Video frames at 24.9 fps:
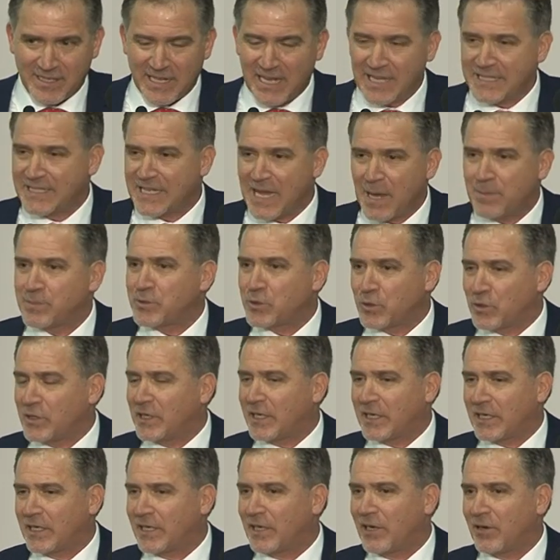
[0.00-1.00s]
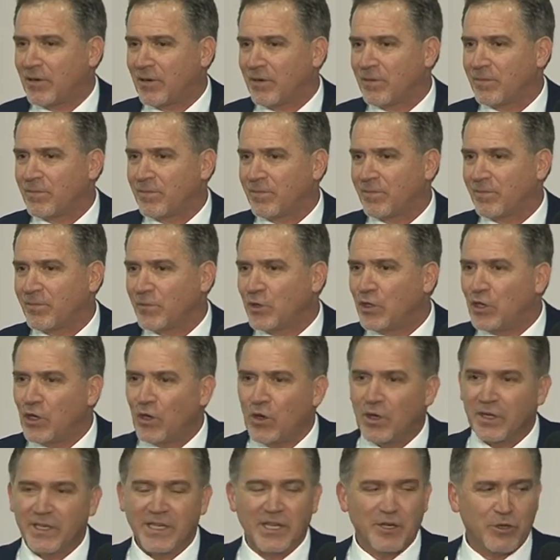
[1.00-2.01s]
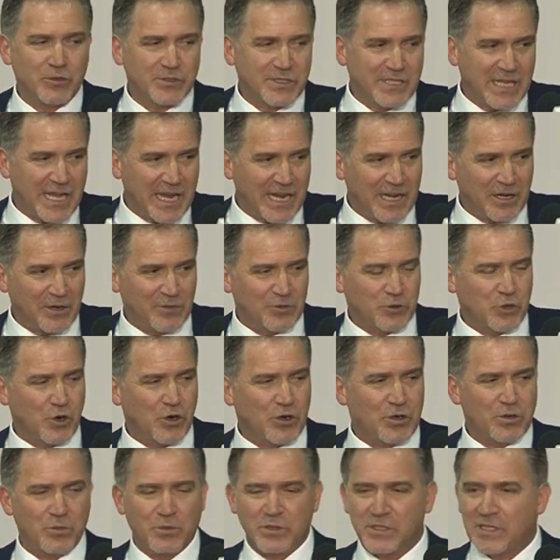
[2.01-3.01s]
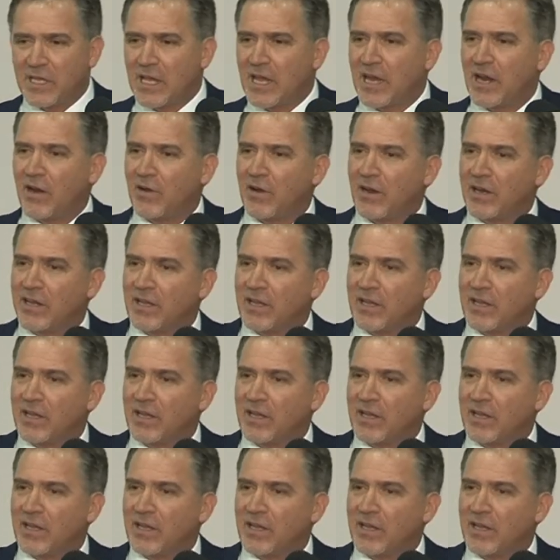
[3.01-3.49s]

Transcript: That's absolutely clear. You know, and King Hussein of Jordan was there,